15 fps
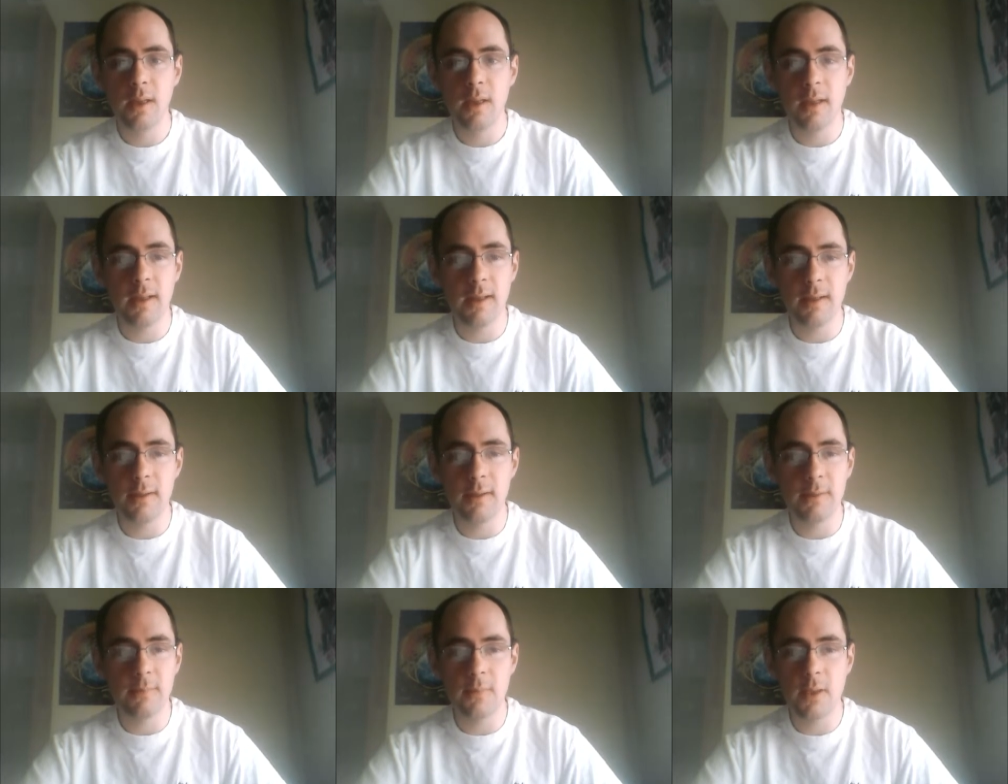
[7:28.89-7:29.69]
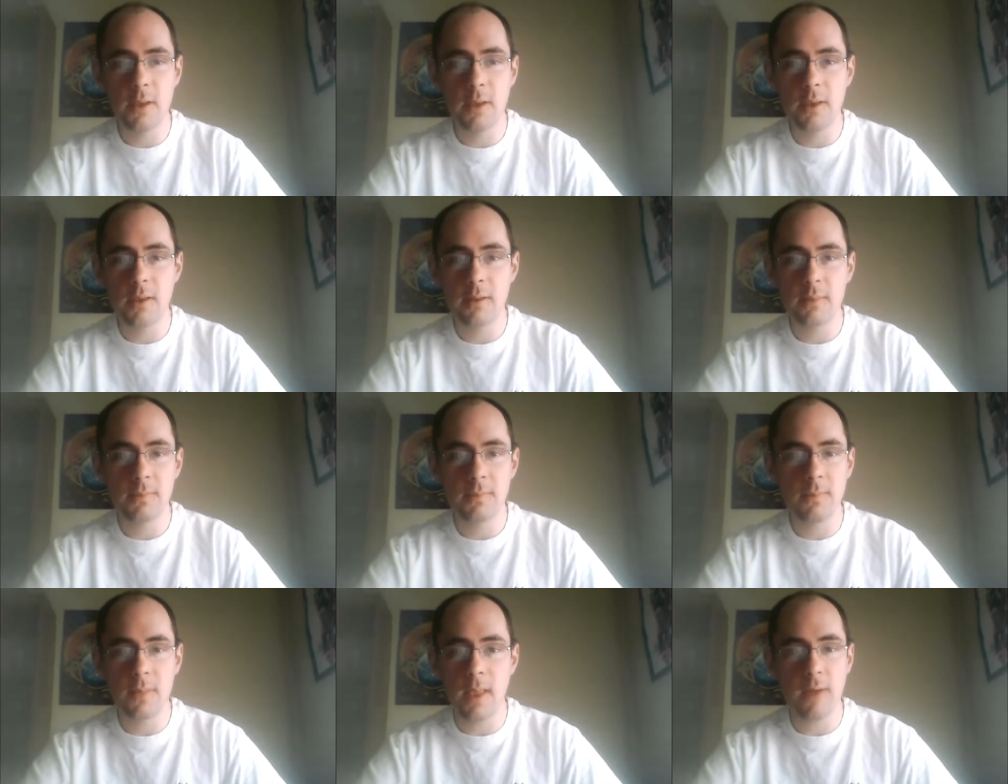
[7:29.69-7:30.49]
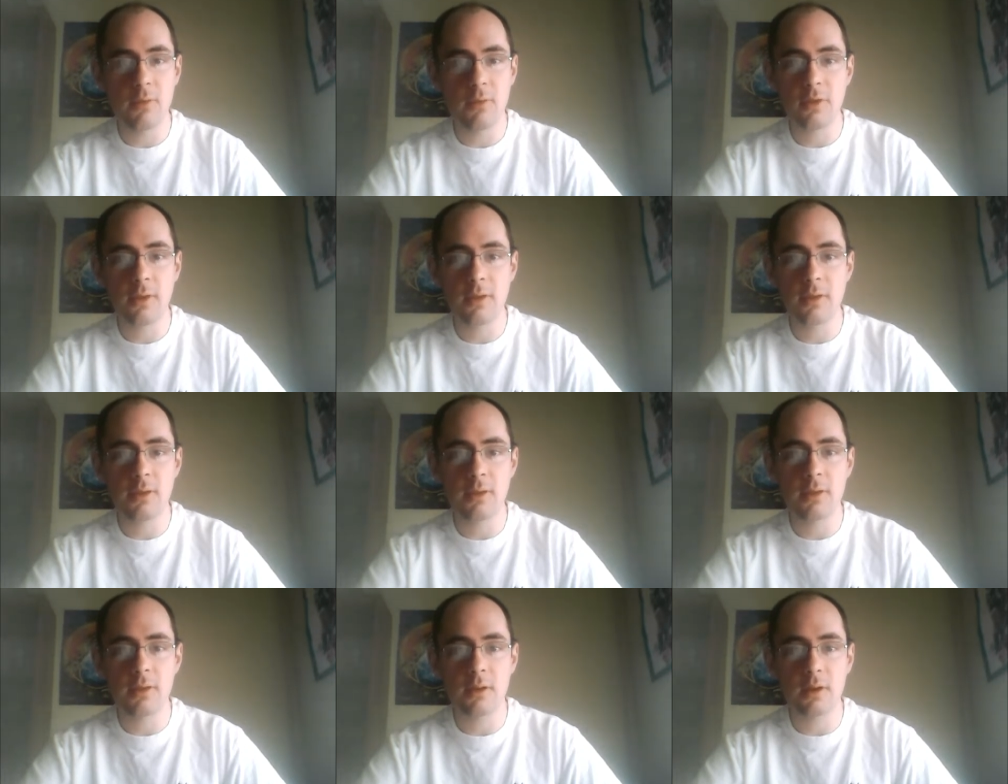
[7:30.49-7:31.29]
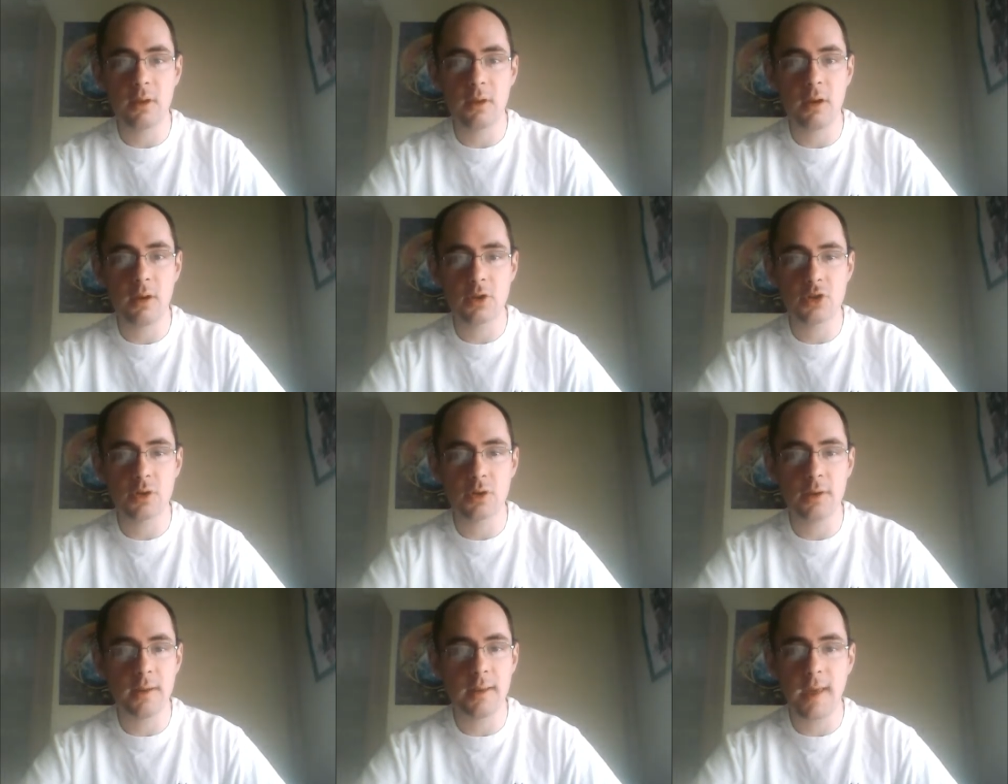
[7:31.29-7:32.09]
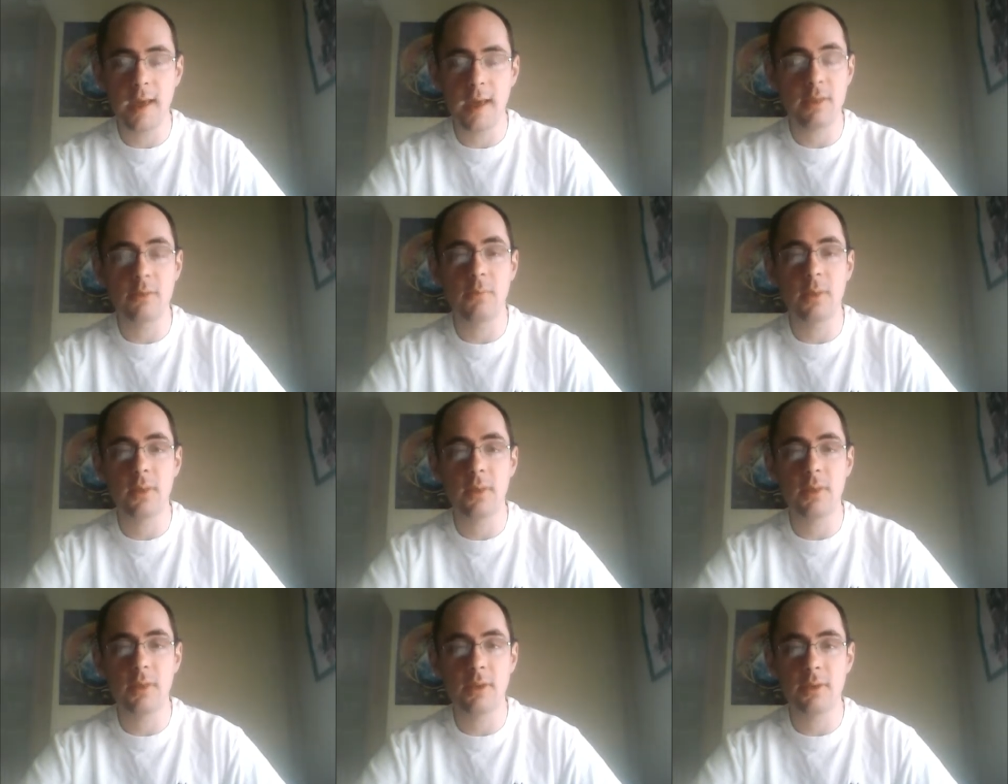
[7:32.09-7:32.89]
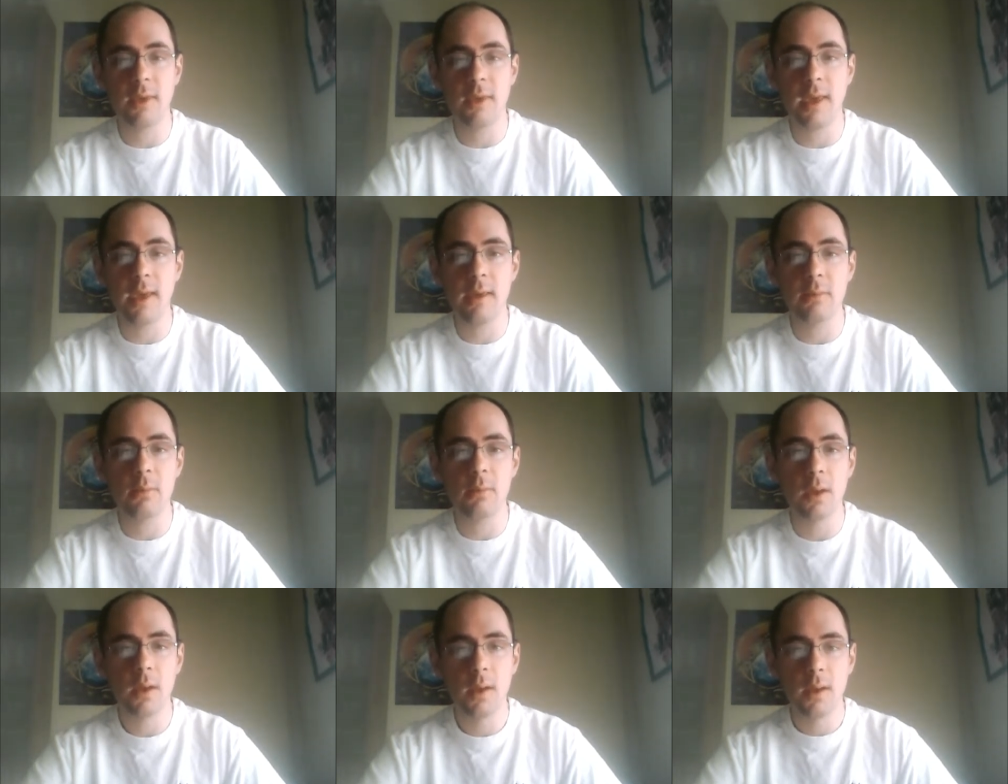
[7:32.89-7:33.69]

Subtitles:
Ever since his concussion, he hasn't been the same.